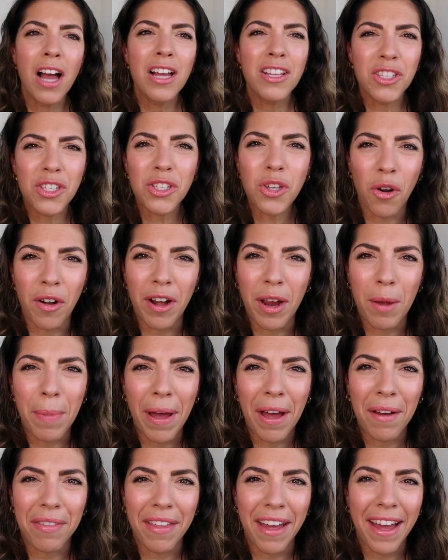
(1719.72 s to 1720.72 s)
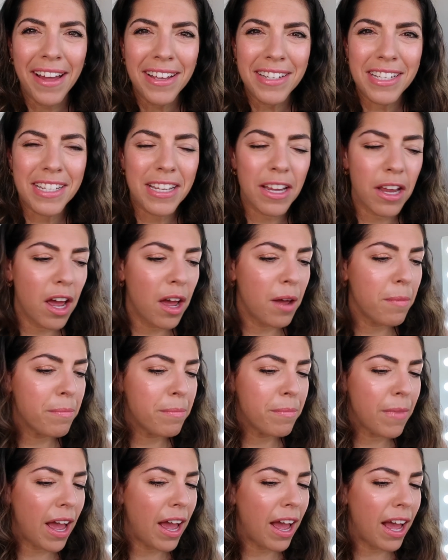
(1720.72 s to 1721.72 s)
Sorry about that.
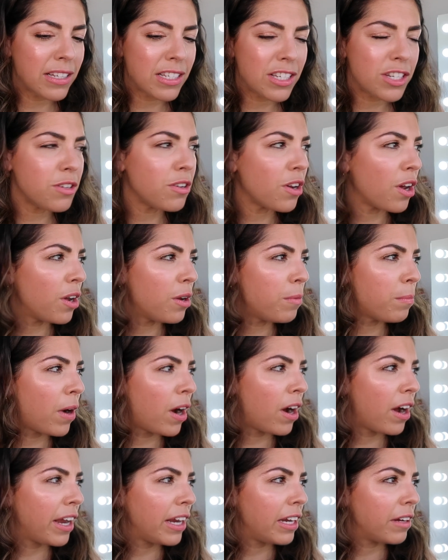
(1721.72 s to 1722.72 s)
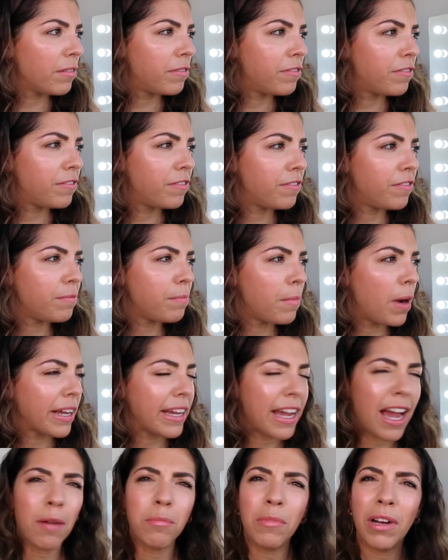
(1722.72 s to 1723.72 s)
As you know, my
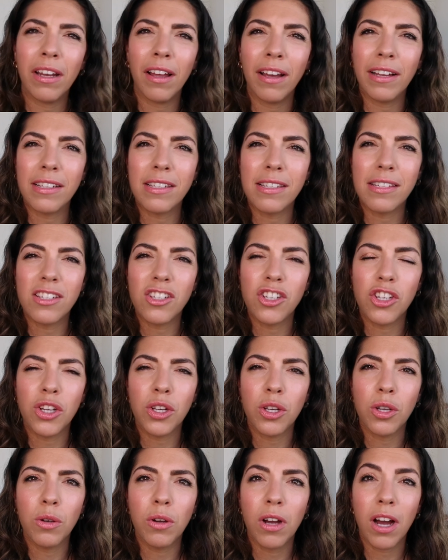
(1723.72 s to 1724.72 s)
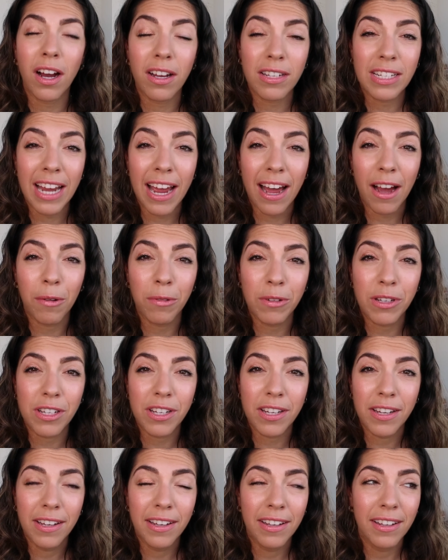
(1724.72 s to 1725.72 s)
camera likes to cut
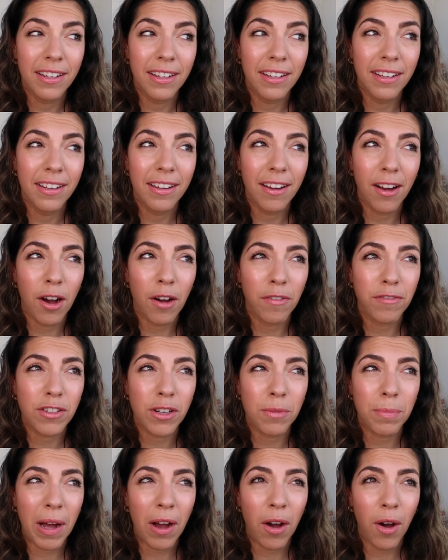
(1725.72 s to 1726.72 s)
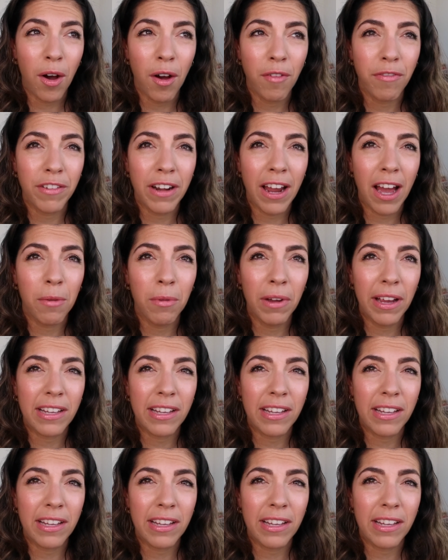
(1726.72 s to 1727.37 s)
out after about half an hour.